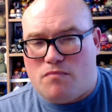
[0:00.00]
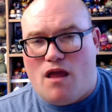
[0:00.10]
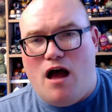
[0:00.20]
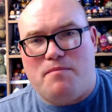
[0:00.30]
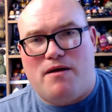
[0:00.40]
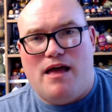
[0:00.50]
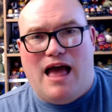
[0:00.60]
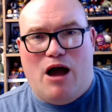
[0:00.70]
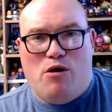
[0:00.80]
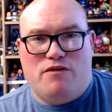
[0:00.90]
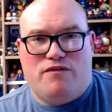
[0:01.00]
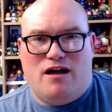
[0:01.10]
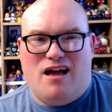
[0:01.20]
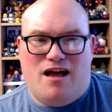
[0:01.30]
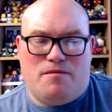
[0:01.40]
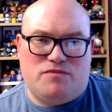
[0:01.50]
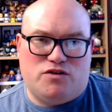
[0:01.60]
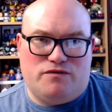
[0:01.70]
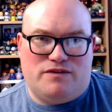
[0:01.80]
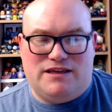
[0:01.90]
up. However, um,
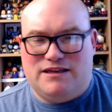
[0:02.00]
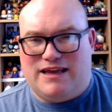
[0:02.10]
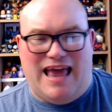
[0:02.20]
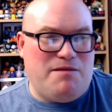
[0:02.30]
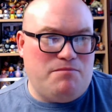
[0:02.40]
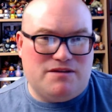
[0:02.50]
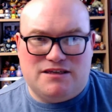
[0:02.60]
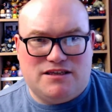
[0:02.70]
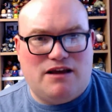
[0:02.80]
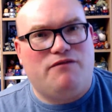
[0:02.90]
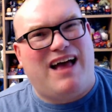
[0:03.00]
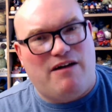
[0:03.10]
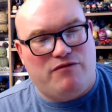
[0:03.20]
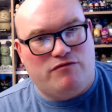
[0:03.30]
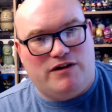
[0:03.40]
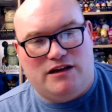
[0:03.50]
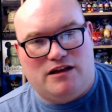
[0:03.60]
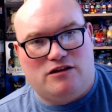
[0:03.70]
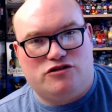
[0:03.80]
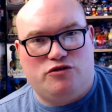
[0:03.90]
sort of the games and stuff haven't really
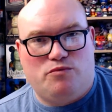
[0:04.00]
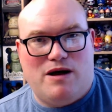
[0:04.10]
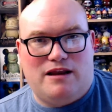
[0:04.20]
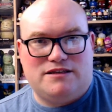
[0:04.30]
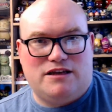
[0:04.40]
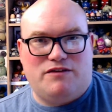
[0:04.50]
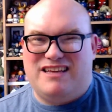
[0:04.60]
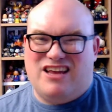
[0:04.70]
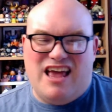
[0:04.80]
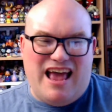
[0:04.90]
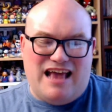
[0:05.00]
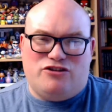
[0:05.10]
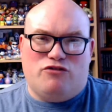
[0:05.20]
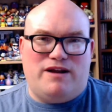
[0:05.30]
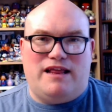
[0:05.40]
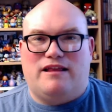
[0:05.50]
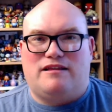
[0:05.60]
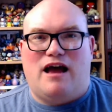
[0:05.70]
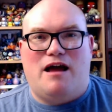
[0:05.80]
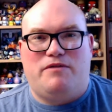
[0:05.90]
done too well and stuff. It's it's not really the
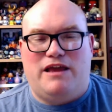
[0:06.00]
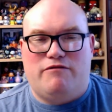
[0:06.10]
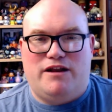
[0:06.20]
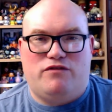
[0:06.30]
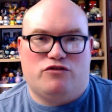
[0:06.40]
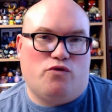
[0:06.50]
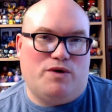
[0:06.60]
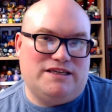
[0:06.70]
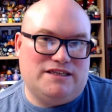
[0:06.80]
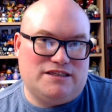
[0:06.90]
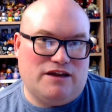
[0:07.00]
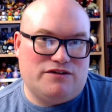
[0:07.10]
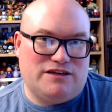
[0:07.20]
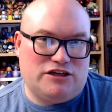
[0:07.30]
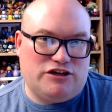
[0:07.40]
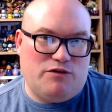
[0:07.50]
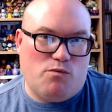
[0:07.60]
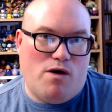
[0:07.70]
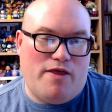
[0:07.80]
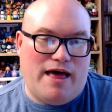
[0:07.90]
time of year really for toys and stuff, so that's generally
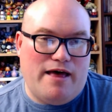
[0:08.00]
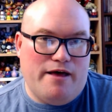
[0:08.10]
why that